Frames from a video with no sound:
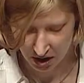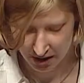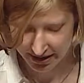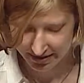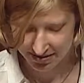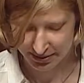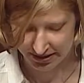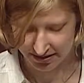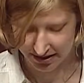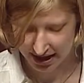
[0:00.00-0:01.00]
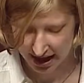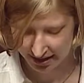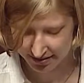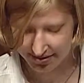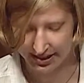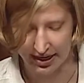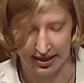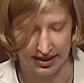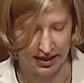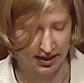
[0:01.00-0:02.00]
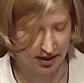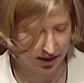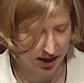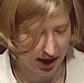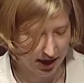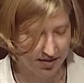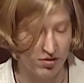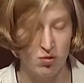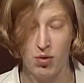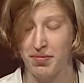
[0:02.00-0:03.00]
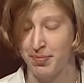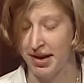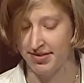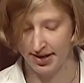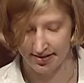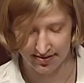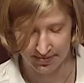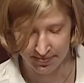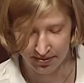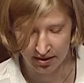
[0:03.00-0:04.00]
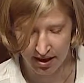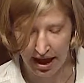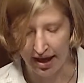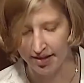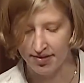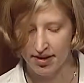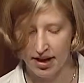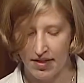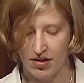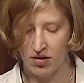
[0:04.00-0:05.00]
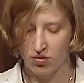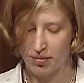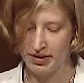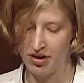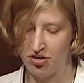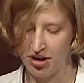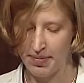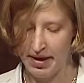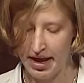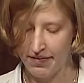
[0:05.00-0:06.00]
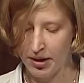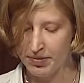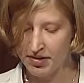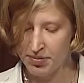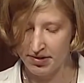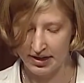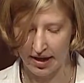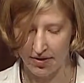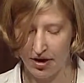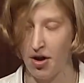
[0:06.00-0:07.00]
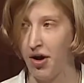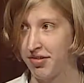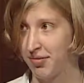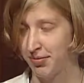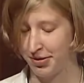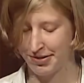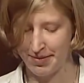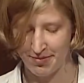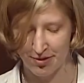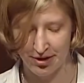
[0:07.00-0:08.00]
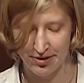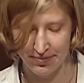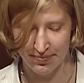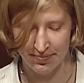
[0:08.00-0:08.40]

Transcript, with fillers: Our next speaker, Allison Koenecke, is USWIM's president. Allison and the USWIM leadership have helped us put together an awesome program for you.